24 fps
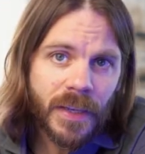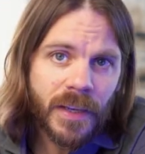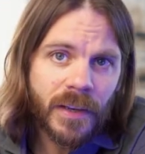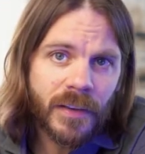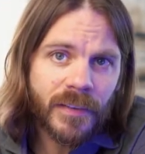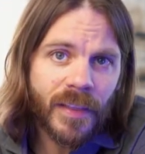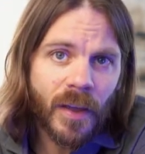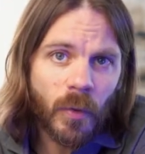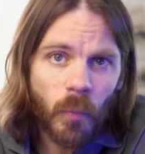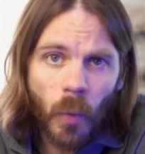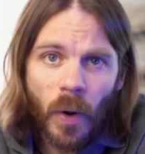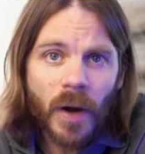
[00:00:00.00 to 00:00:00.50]

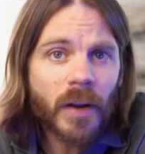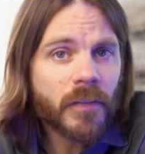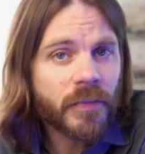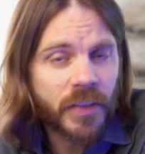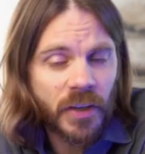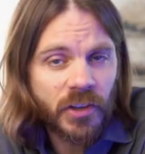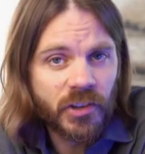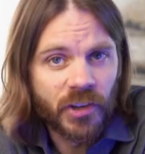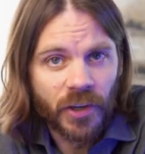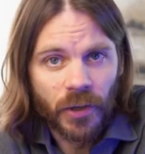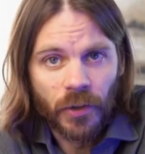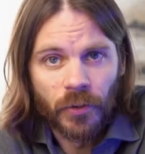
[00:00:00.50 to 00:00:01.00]
is that one of
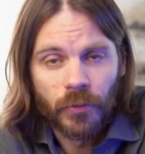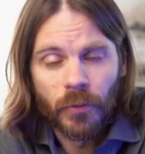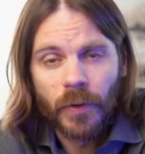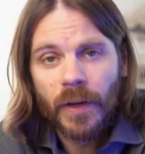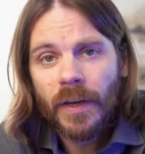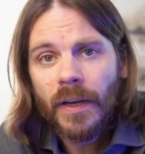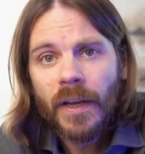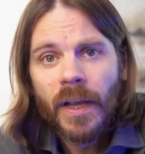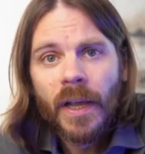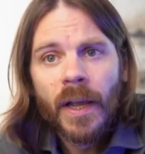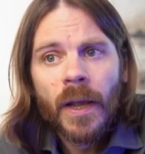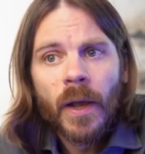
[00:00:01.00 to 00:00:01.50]
the
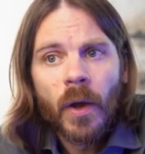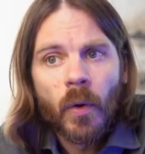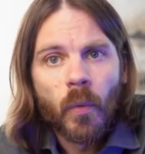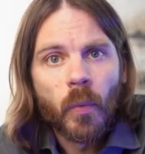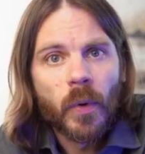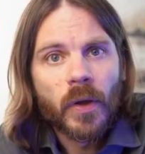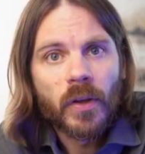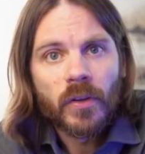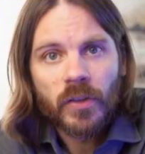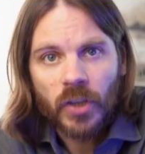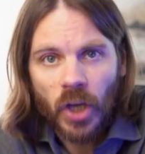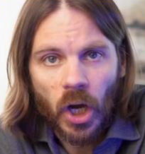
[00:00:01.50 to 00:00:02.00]
children
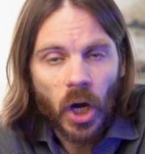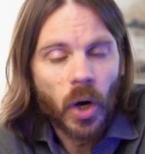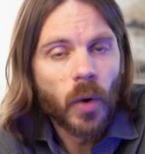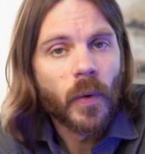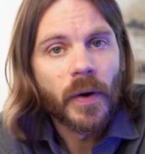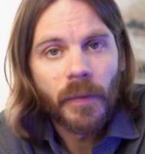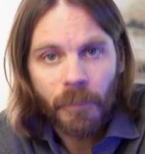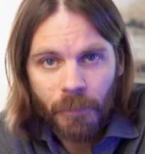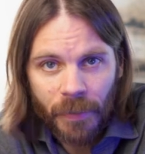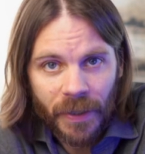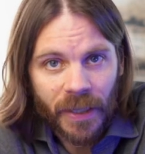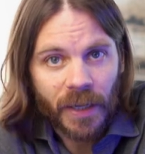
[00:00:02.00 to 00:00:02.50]
will go
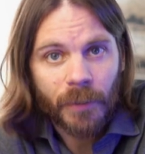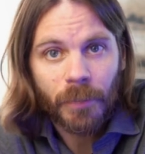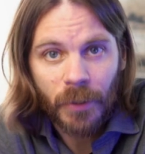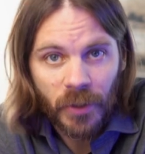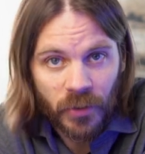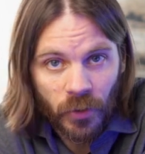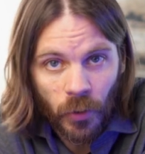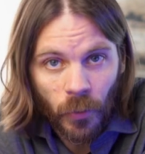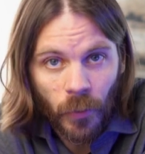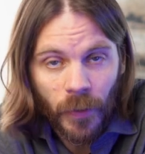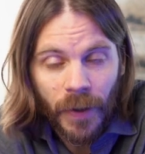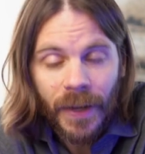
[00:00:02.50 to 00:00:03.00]
and pick up a
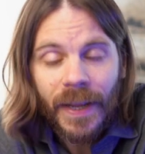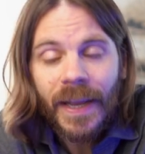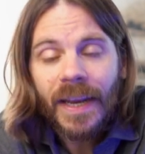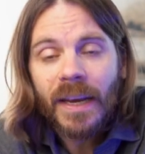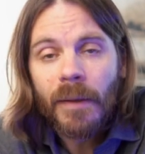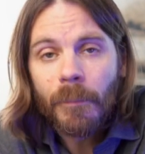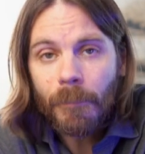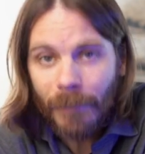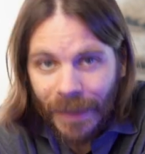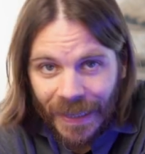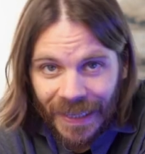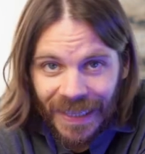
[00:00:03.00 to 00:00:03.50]
toy,
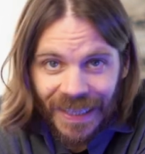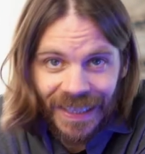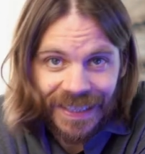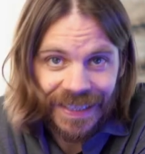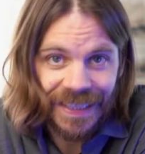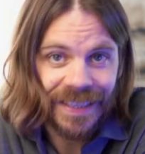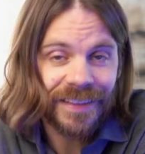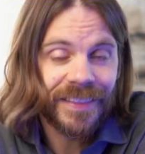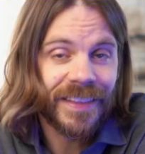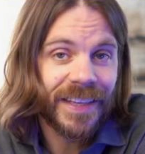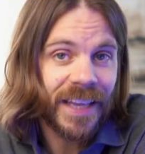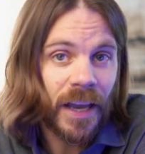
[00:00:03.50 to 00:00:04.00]
and
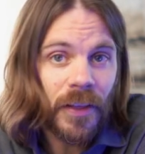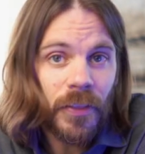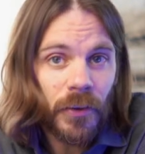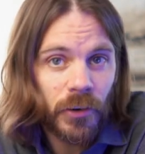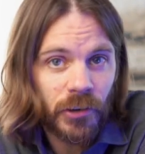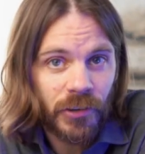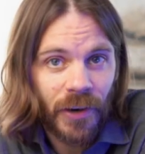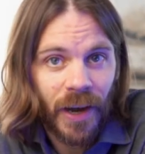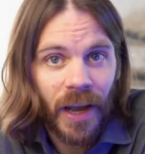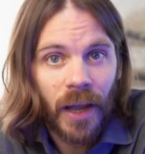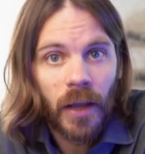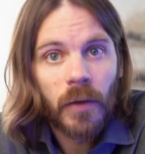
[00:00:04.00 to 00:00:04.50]
immediately the other
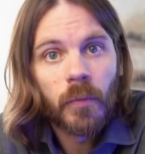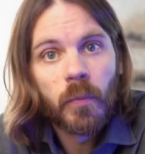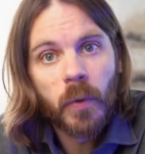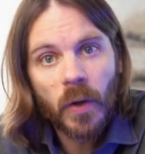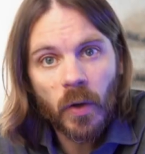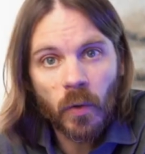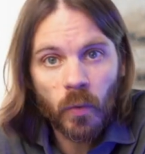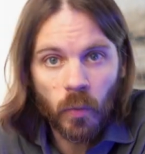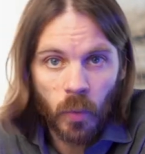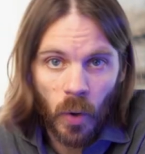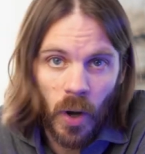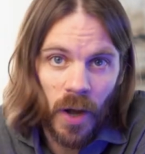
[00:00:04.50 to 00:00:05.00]
child
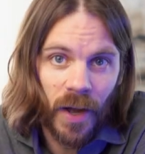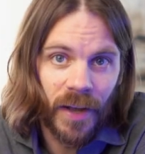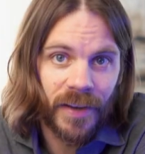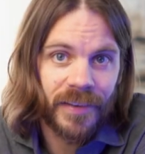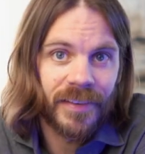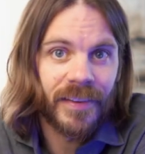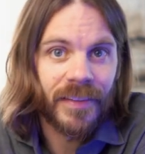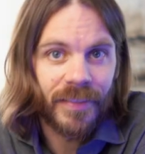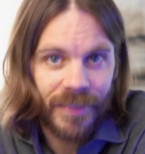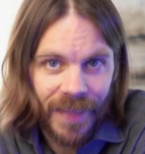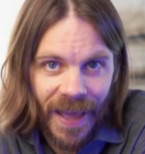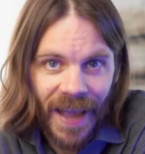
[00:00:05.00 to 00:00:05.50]
will
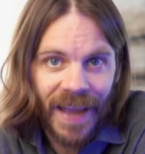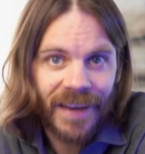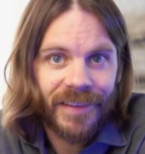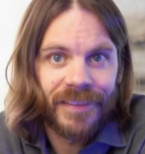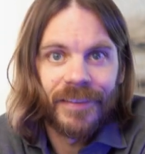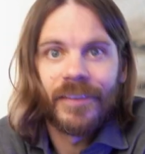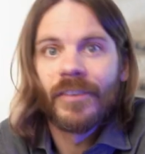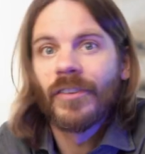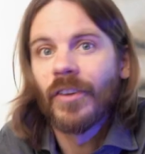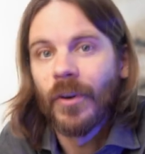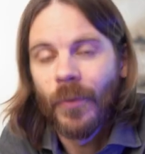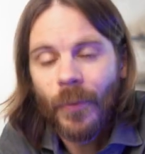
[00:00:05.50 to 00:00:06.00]
want
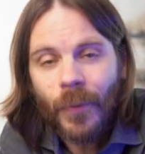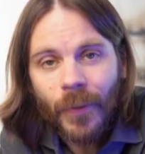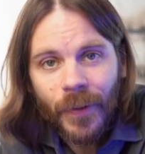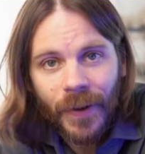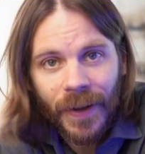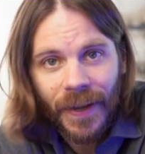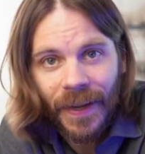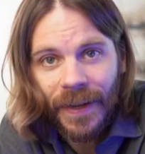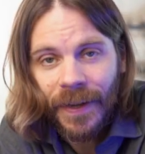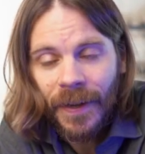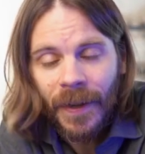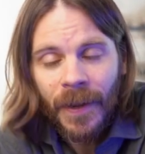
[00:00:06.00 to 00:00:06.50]
that
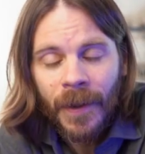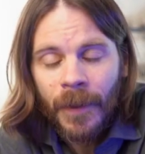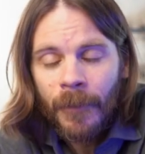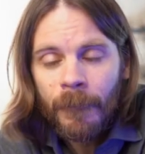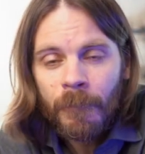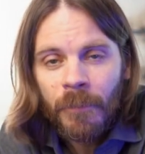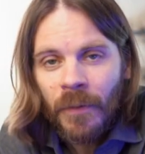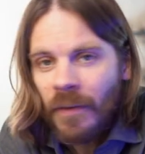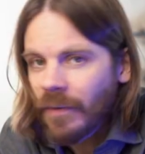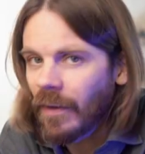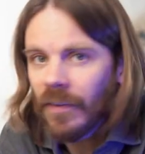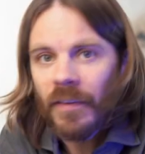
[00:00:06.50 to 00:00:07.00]
toy.
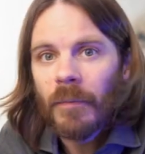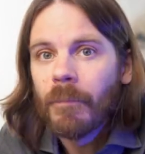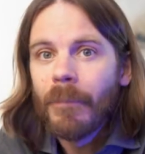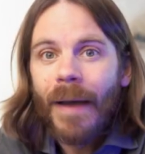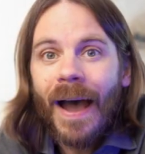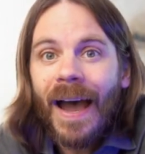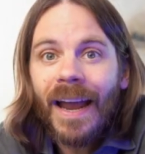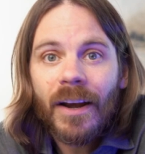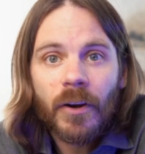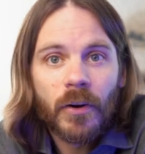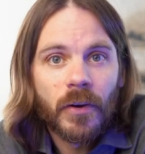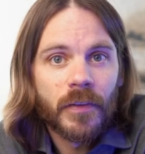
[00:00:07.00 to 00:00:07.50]
It doesn't
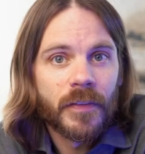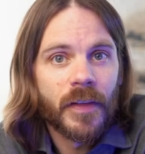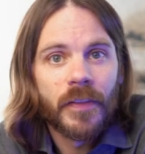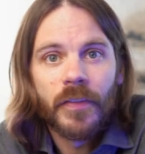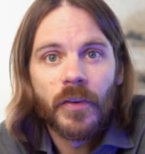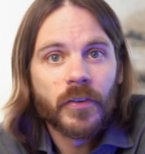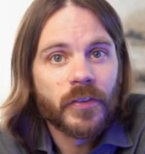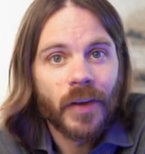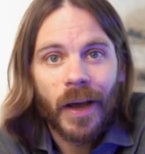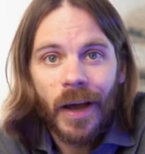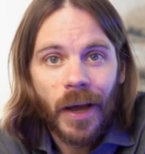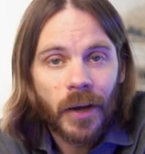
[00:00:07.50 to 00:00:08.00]
matter that
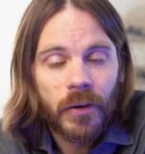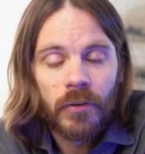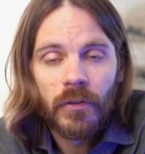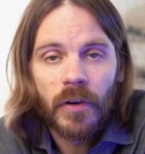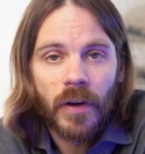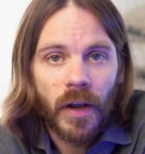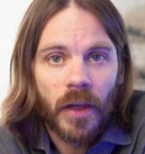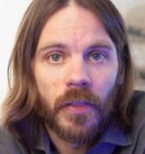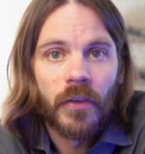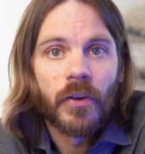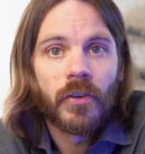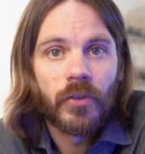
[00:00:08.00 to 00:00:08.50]
there's
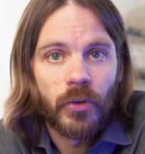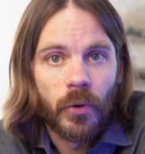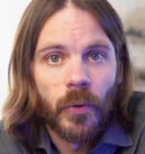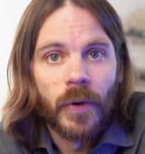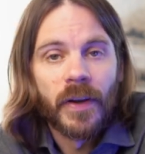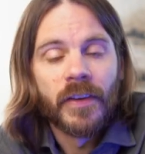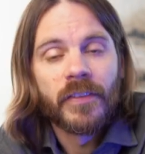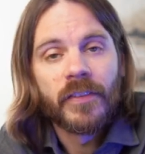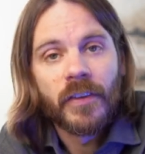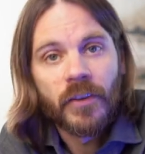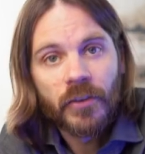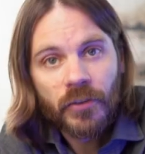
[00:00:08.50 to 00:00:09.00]
100 other
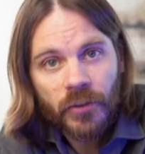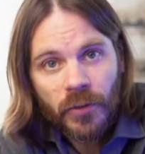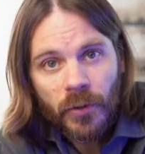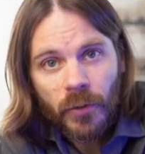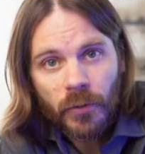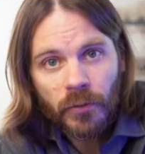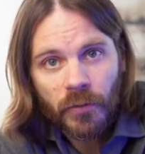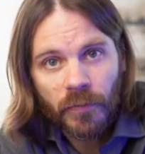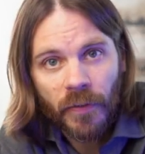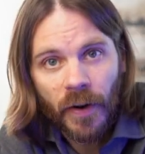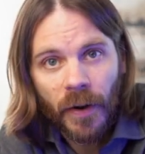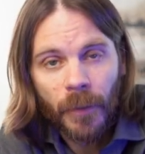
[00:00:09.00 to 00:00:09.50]
toys to
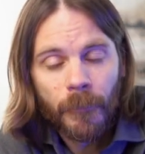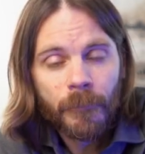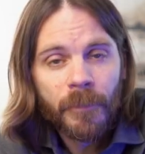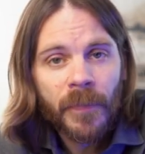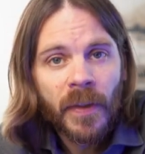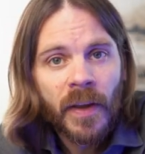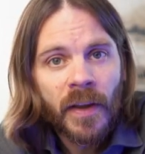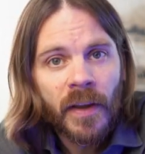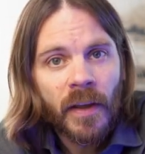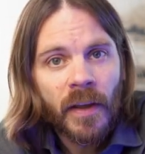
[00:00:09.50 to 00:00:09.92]
choose from.